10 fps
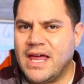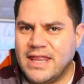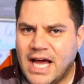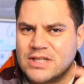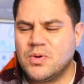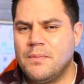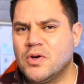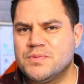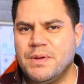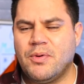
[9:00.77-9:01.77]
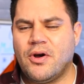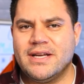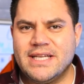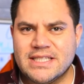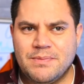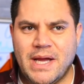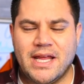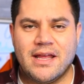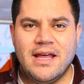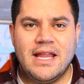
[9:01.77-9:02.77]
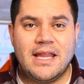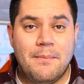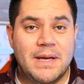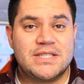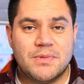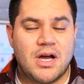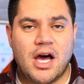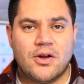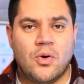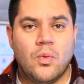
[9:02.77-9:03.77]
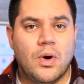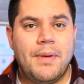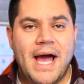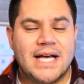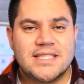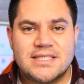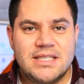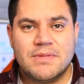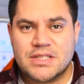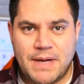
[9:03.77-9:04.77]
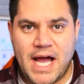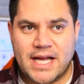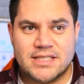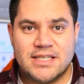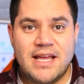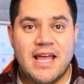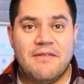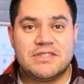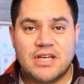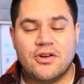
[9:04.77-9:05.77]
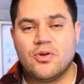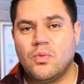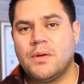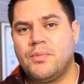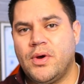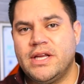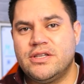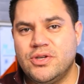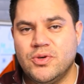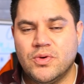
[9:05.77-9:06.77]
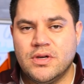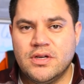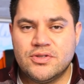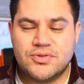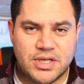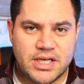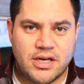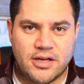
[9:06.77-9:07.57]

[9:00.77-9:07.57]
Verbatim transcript: And that's what most people are anticipating that Mitch McConnell will pass the stimulus package if it's under $1.2 trillion.